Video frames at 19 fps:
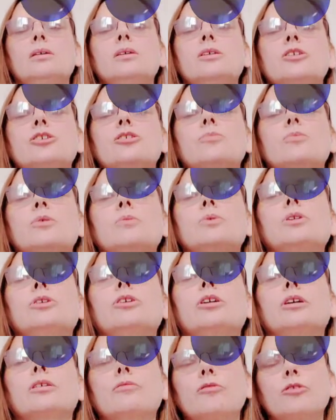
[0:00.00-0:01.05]
So we were
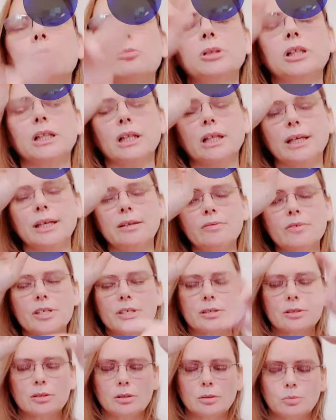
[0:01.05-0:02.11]
looking for
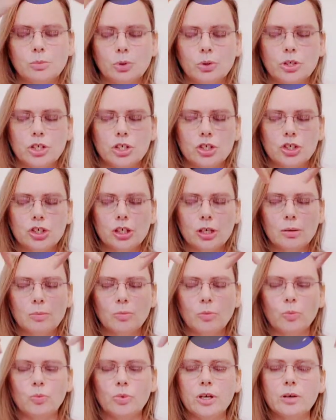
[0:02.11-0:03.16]
beliefs
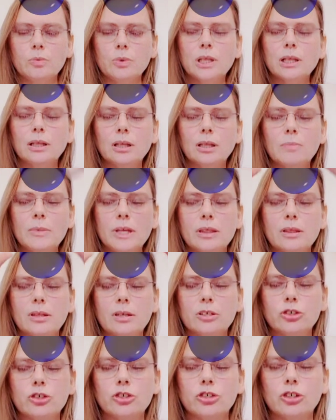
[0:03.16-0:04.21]
that would limit
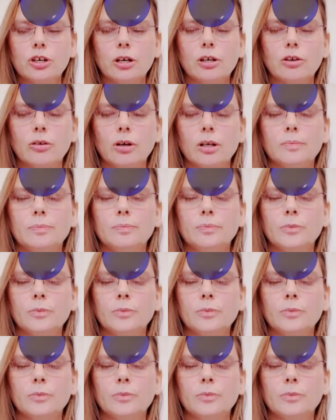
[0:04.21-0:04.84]
this chakra.